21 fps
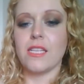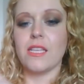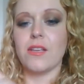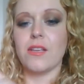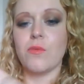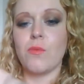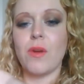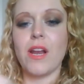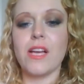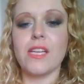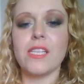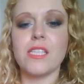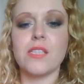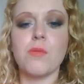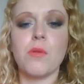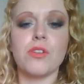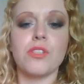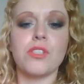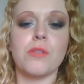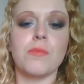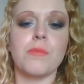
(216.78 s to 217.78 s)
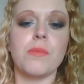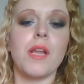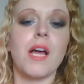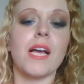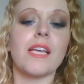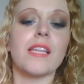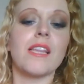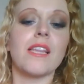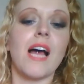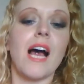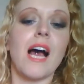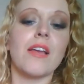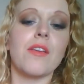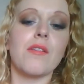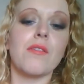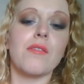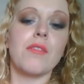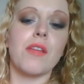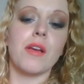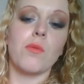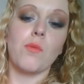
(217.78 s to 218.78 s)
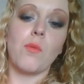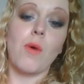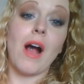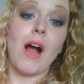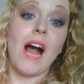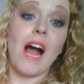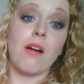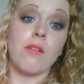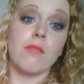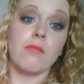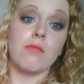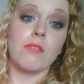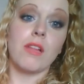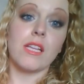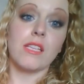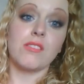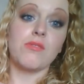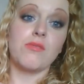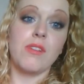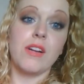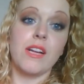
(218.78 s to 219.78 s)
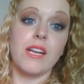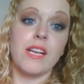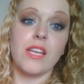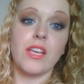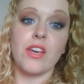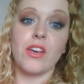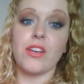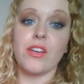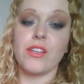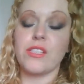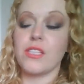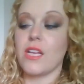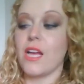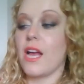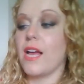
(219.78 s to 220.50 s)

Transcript: when I swatch them like that, you think, wow, that's really good.